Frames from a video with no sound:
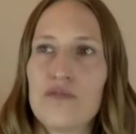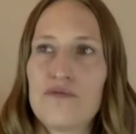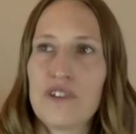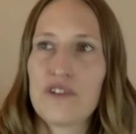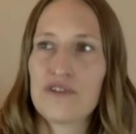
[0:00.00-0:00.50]

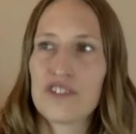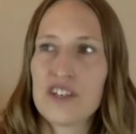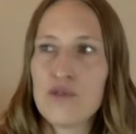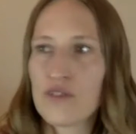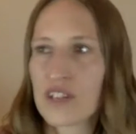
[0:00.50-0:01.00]
50
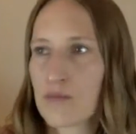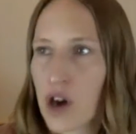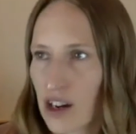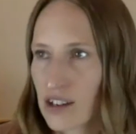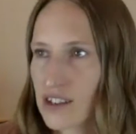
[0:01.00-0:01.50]
moving
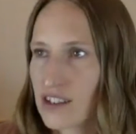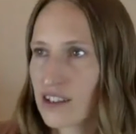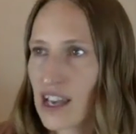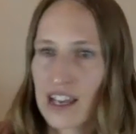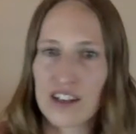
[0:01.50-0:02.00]

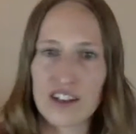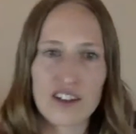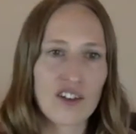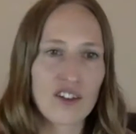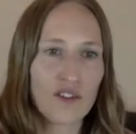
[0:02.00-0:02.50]
parts and
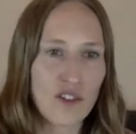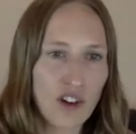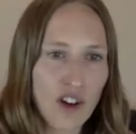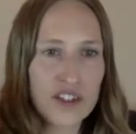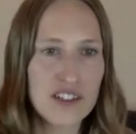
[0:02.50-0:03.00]

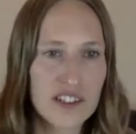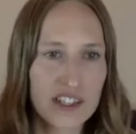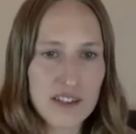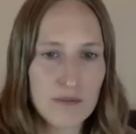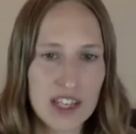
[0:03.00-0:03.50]
all these
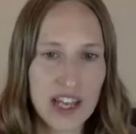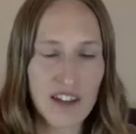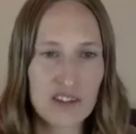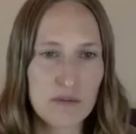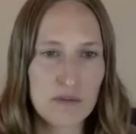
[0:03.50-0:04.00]
systems that
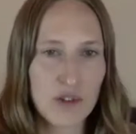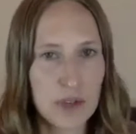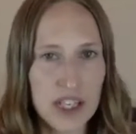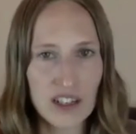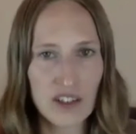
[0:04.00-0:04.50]
have to be
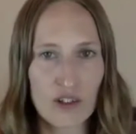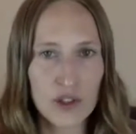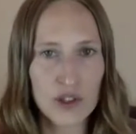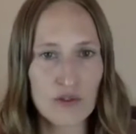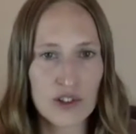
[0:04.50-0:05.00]
repeated over
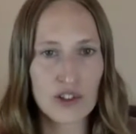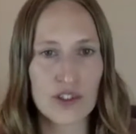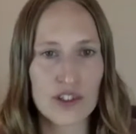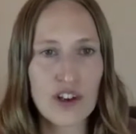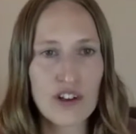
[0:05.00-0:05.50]
and over and over
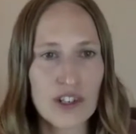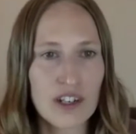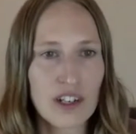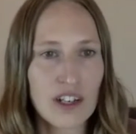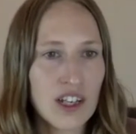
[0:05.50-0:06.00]
and
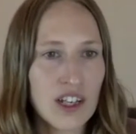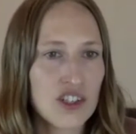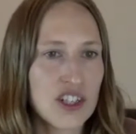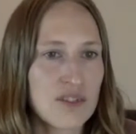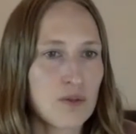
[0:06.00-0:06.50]
over,
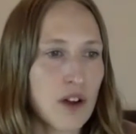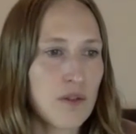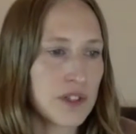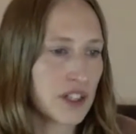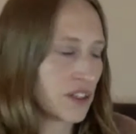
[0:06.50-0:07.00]
she's
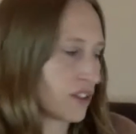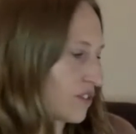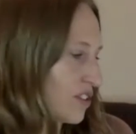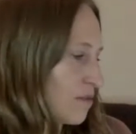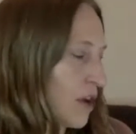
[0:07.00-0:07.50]
probably going to
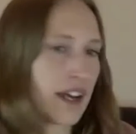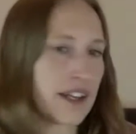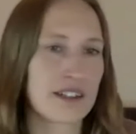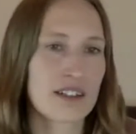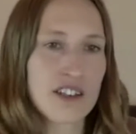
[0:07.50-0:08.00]
lose her
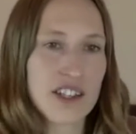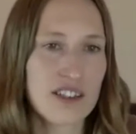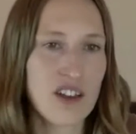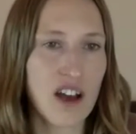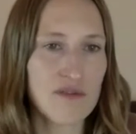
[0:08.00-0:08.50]
mind because
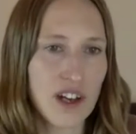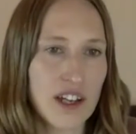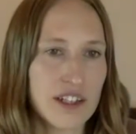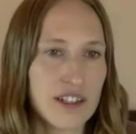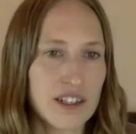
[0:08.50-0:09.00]
it's not
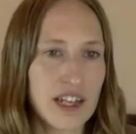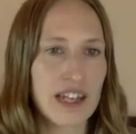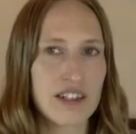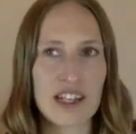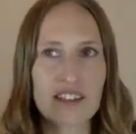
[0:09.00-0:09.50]
fun.
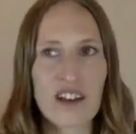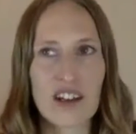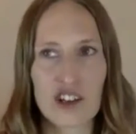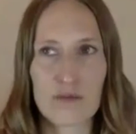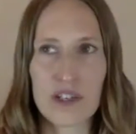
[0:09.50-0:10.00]
And that's not
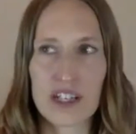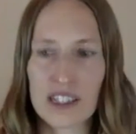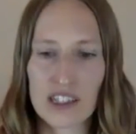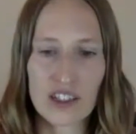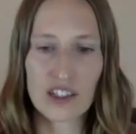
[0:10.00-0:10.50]
her being a
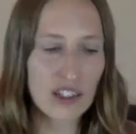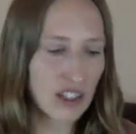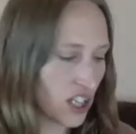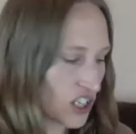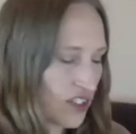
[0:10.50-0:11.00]
leader.
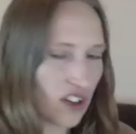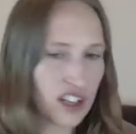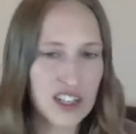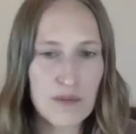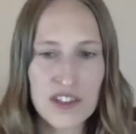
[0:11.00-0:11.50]
She's not
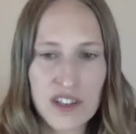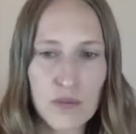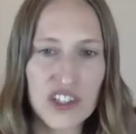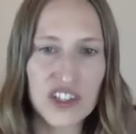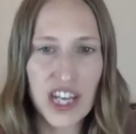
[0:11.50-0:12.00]
going to be
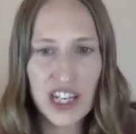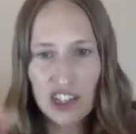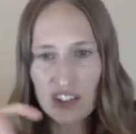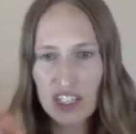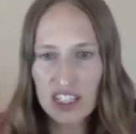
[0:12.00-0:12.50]
someone
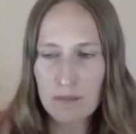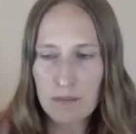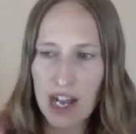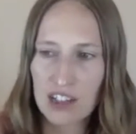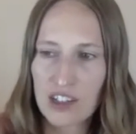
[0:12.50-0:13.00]
tinkering in the
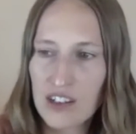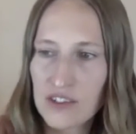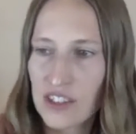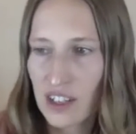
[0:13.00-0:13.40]
background,